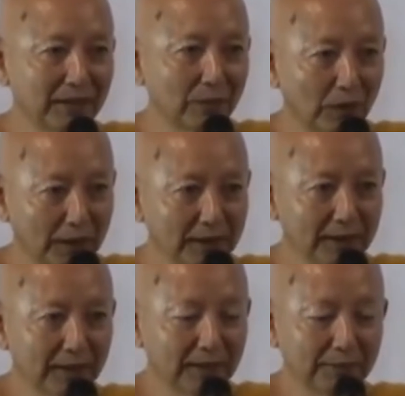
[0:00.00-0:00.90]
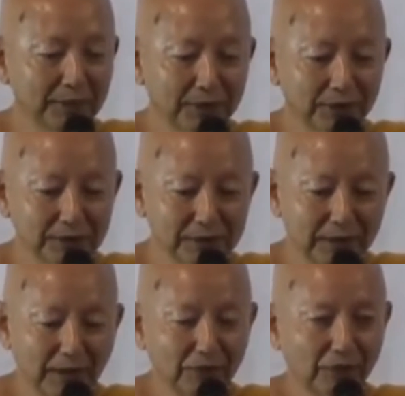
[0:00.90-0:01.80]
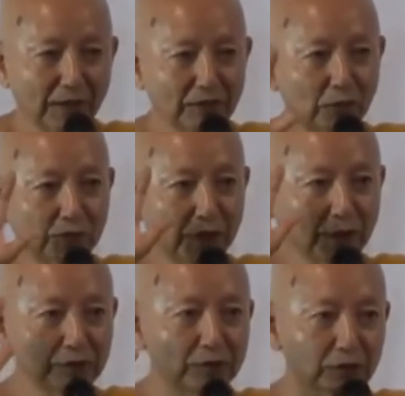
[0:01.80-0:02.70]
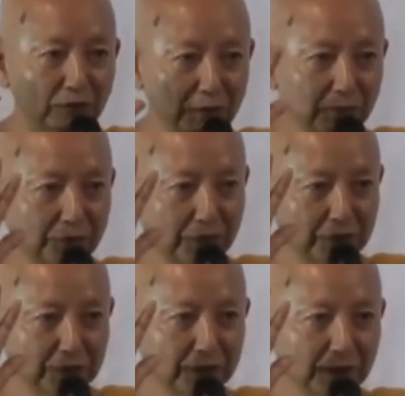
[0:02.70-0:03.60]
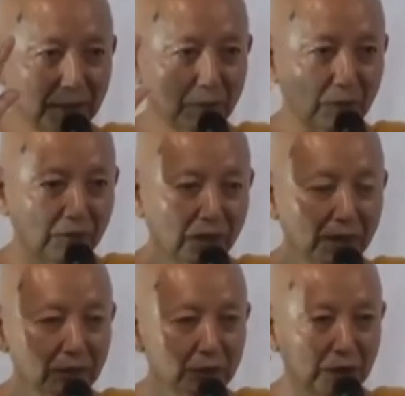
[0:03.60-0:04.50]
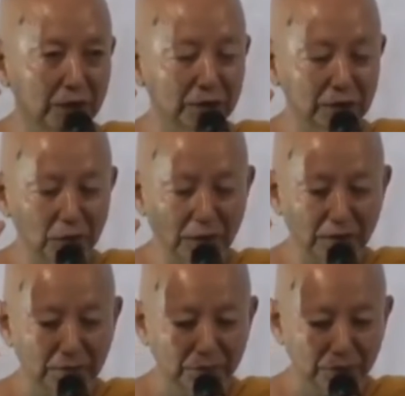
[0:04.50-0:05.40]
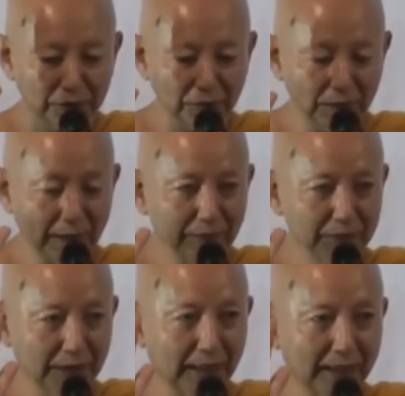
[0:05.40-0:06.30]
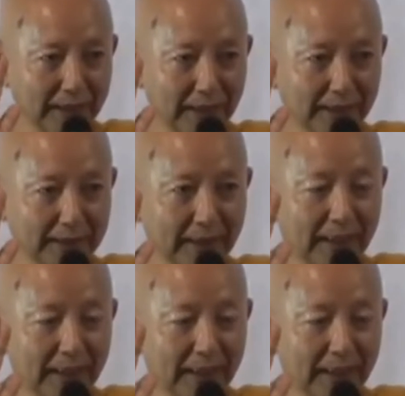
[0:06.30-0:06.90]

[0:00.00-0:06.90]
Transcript: Why? Because there are 5 occasions of liberation now. 5 occasions when a person becomes an Arahant.